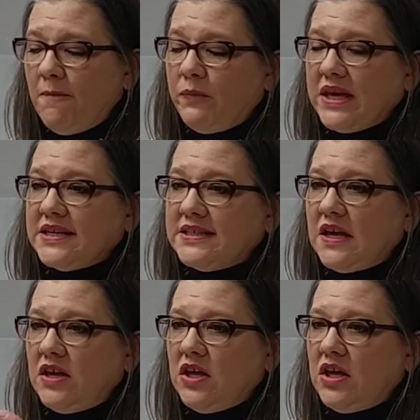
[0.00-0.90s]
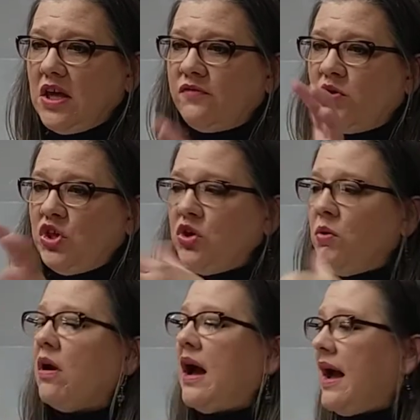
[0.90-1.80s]
Because if you
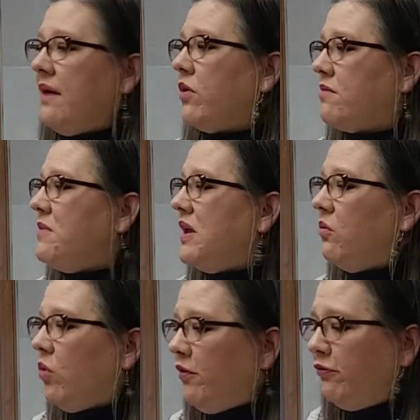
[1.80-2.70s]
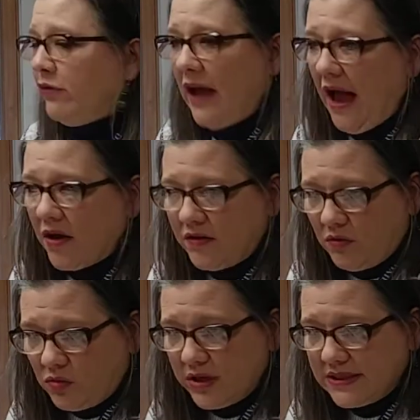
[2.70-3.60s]
or I were to meet a wolf out in the
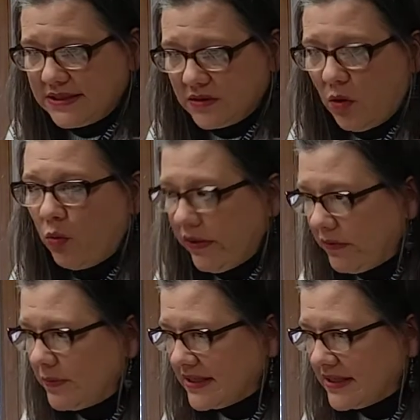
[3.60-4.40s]
woods, we would be